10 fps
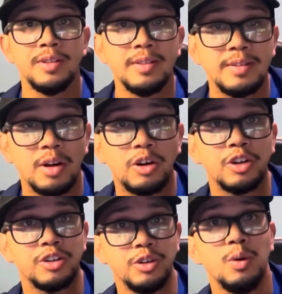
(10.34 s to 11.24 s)
is
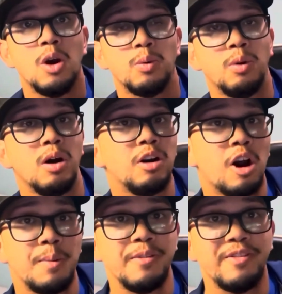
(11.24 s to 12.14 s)
Selkirk's new raw
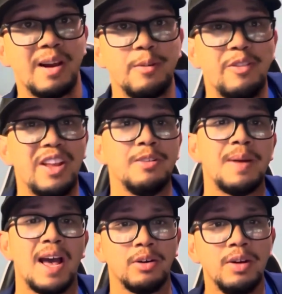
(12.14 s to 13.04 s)
carbon fiber face
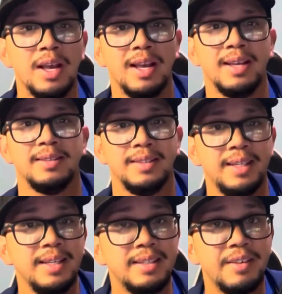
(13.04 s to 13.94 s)
paddle. It has a
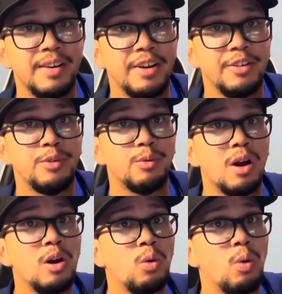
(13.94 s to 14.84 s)
T700
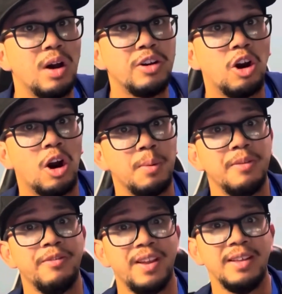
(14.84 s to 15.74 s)
raw quad
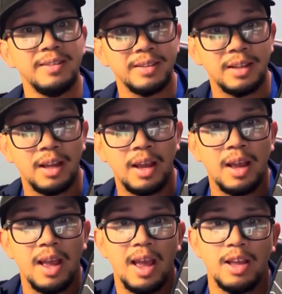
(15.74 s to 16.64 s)
carbon face,
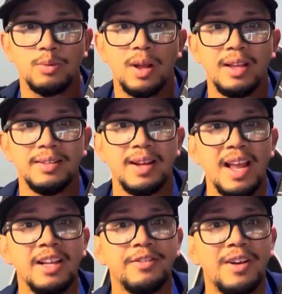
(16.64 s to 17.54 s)
as well as an
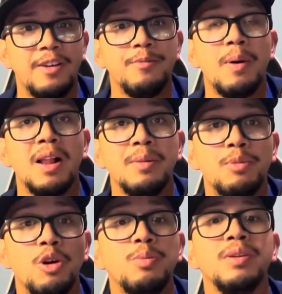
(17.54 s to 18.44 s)
X5
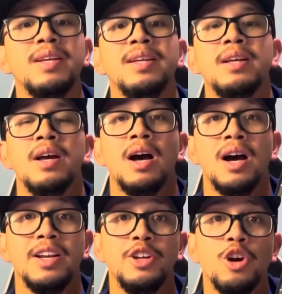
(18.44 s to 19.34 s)
polypropylene
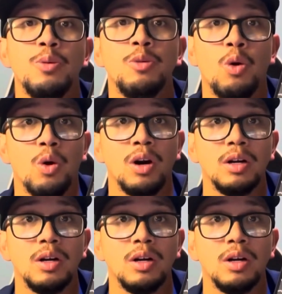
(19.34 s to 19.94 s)
honeycomb core.